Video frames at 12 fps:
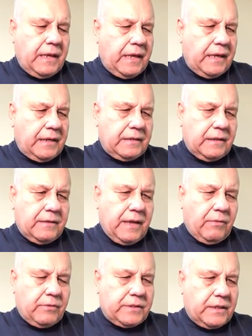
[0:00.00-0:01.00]
And
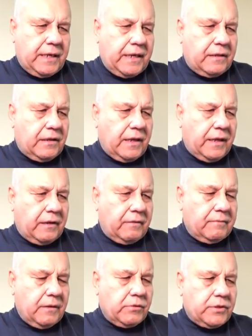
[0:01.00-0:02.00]
that was a neat thing.
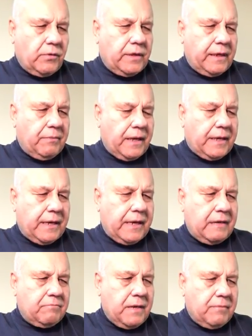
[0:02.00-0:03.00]
There was only about
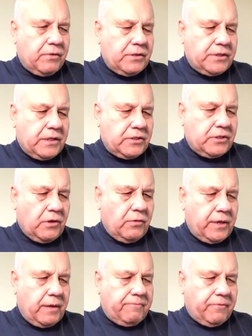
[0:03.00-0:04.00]
8 members that
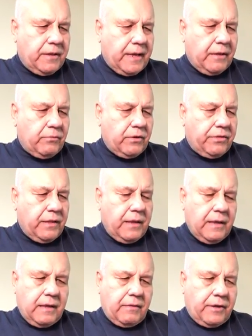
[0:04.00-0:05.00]
showed up for that with
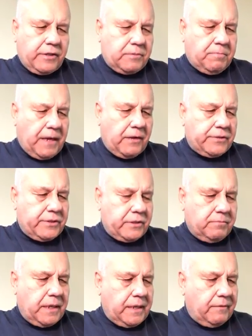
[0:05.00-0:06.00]
their
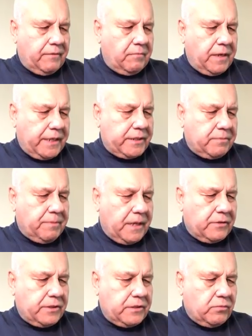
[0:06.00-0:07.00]
spouses. Many of them had
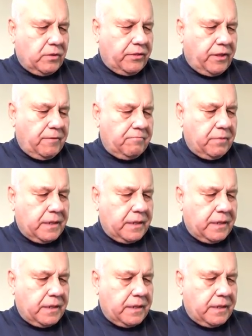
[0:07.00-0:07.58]
spouses with them.